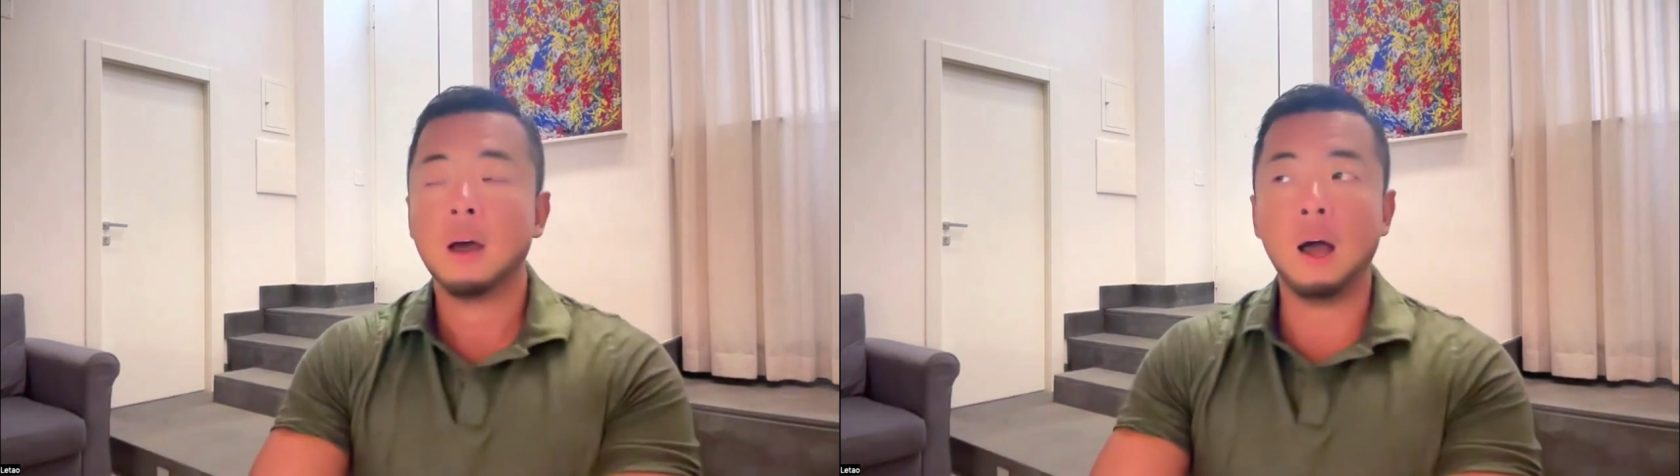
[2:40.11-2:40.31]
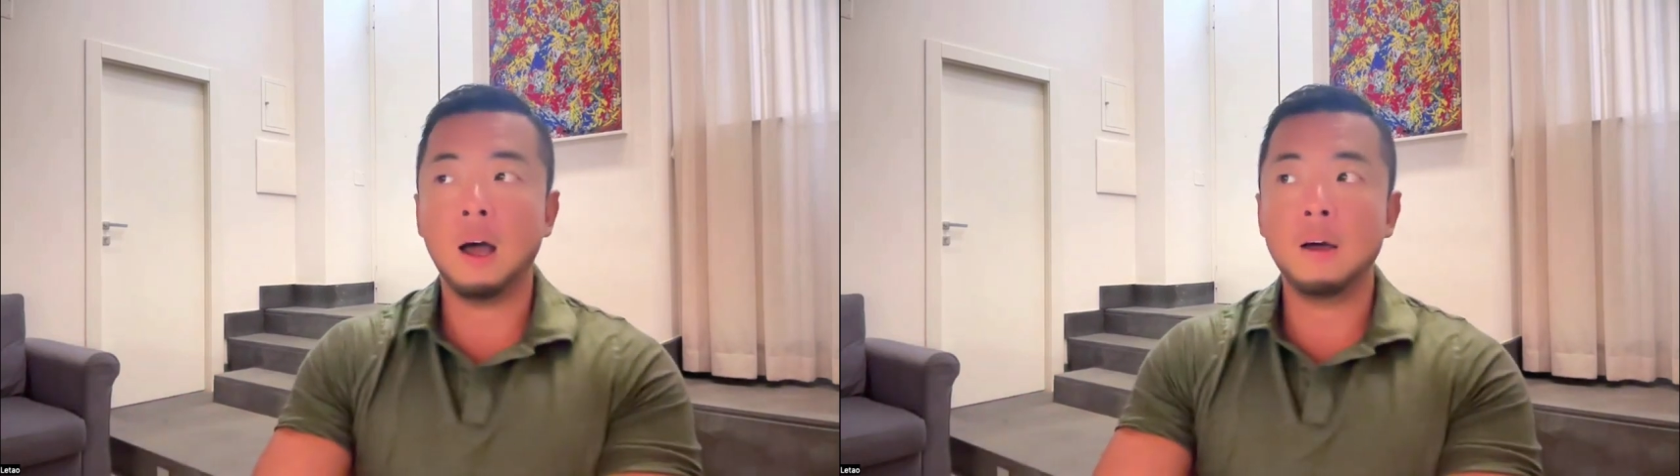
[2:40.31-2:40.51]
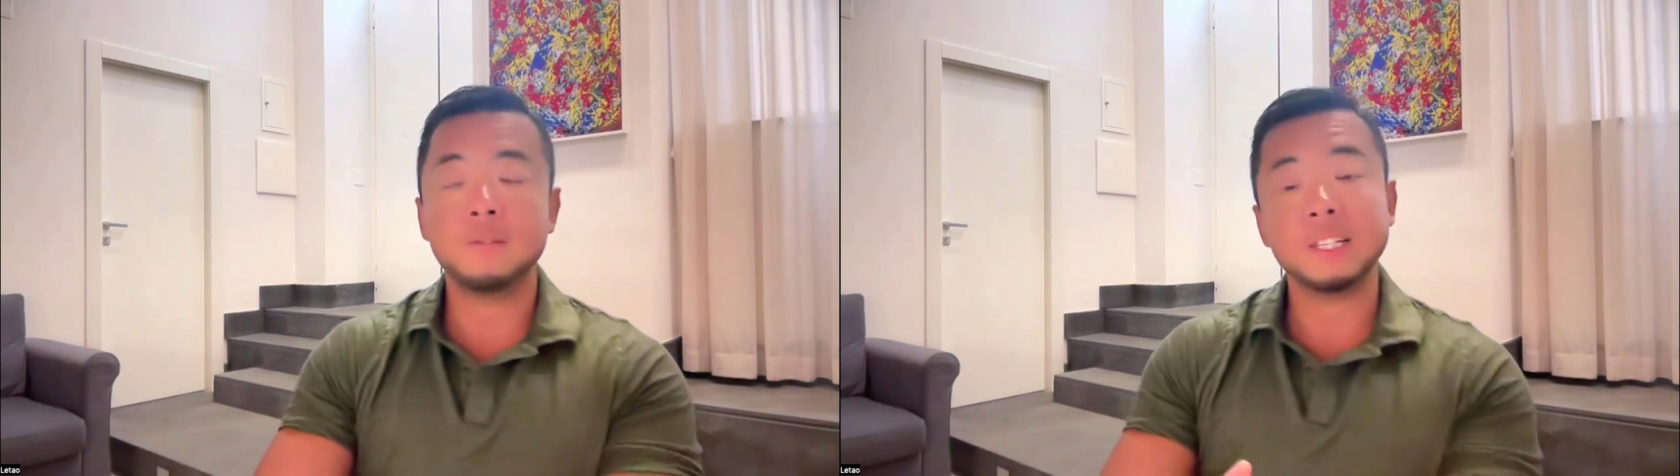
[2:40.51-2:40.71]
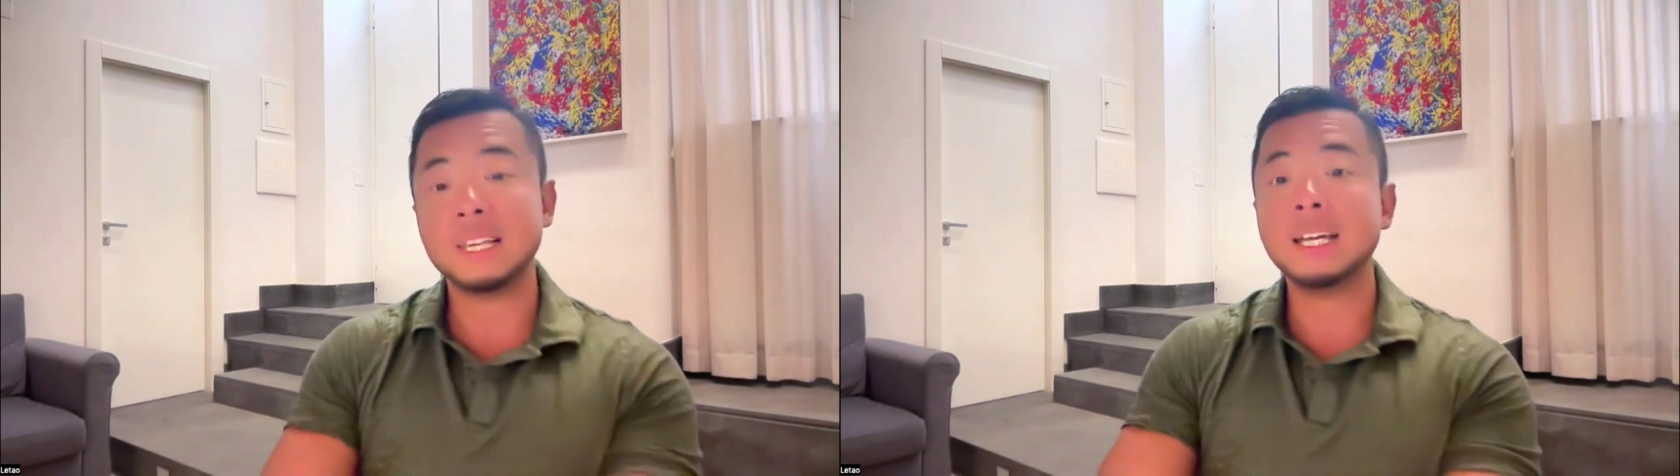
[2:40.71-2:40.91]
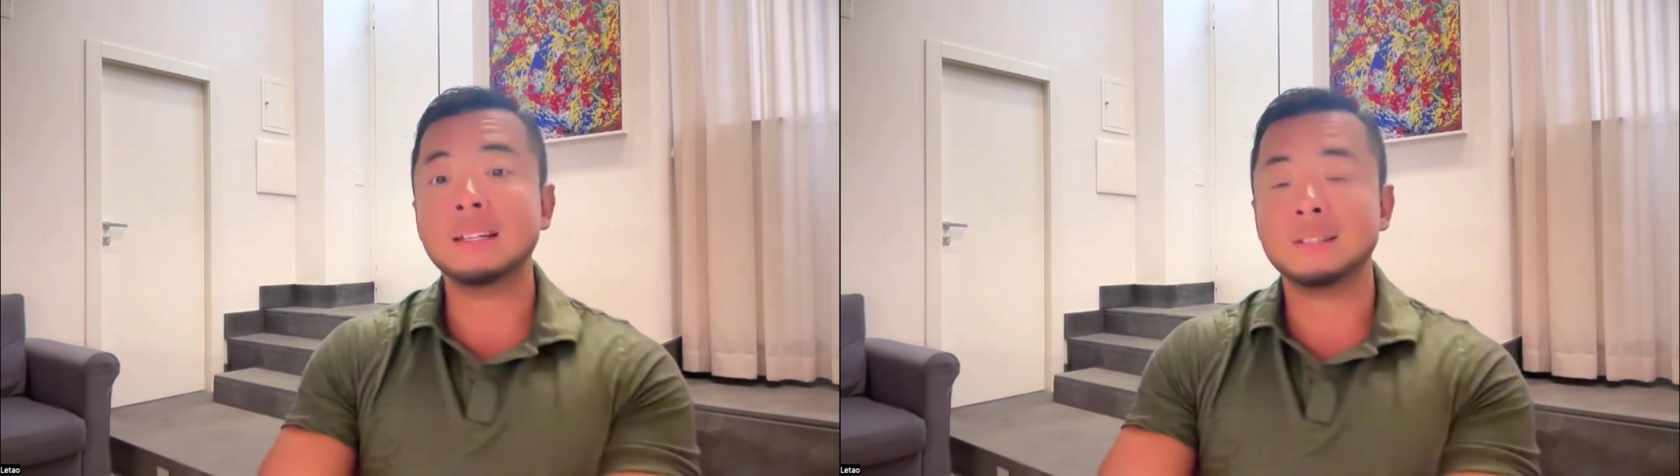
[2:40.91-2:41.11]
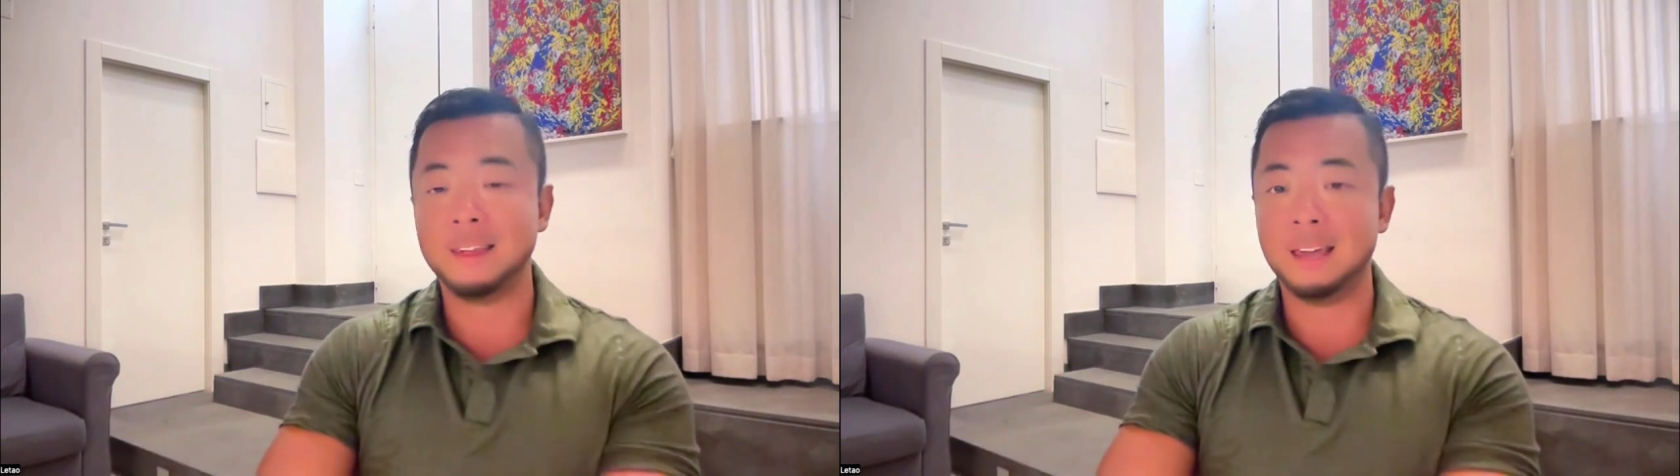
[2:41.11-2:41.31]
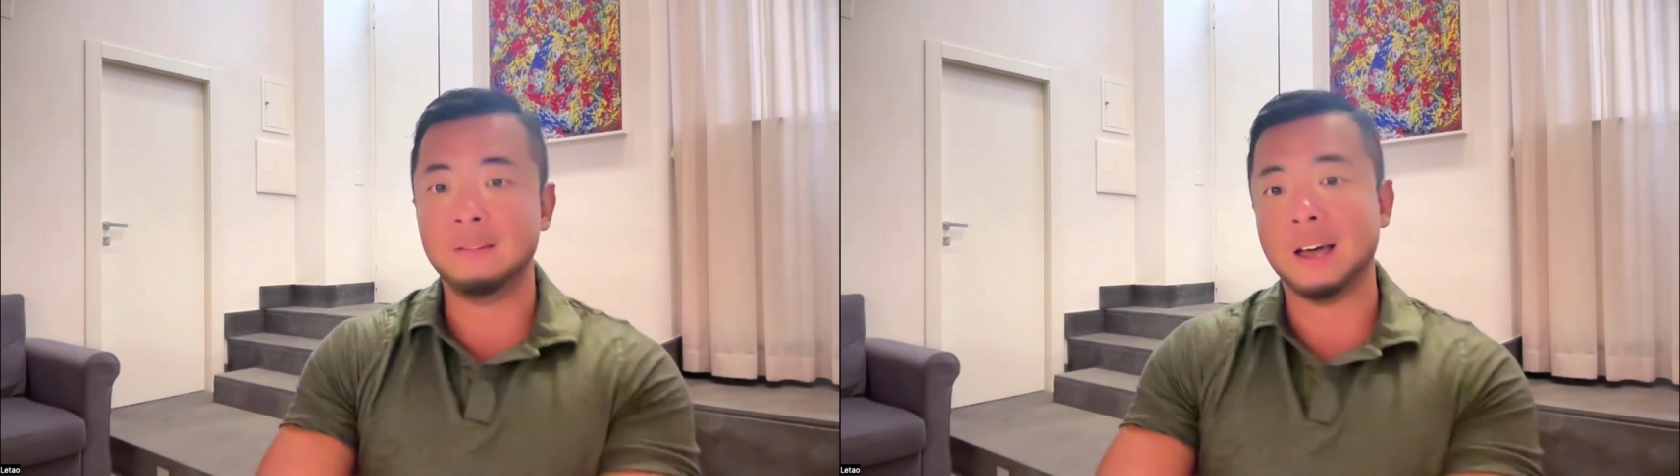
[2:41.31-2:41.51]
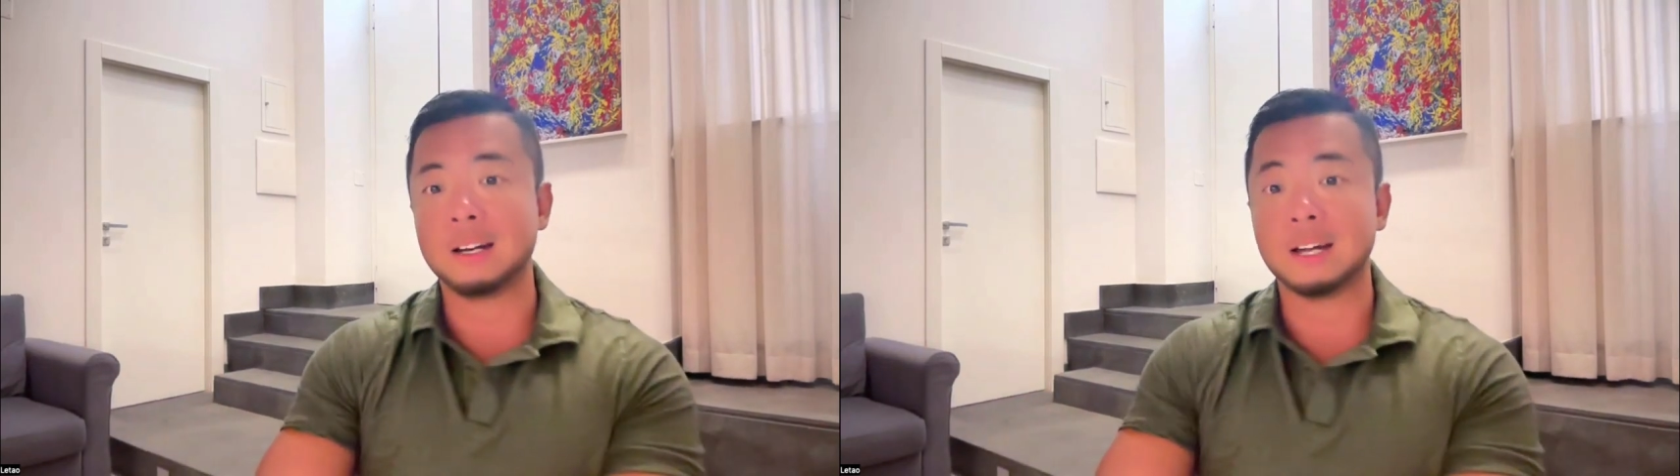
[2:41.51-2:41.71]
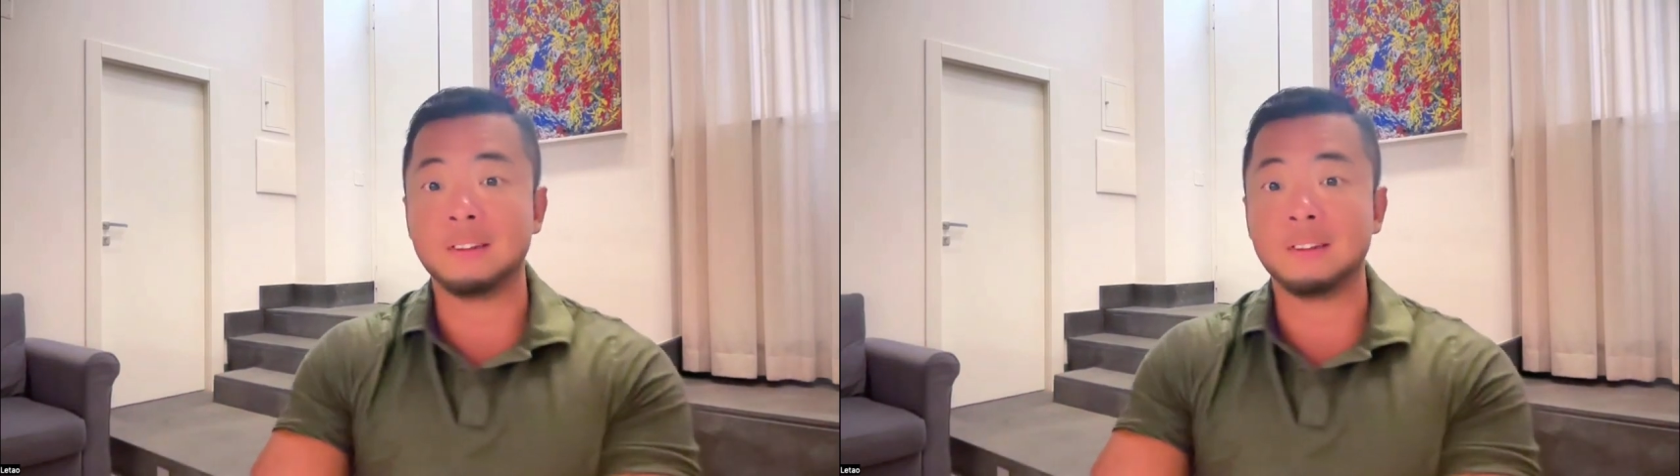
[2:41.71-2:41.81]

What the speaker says: The second thing that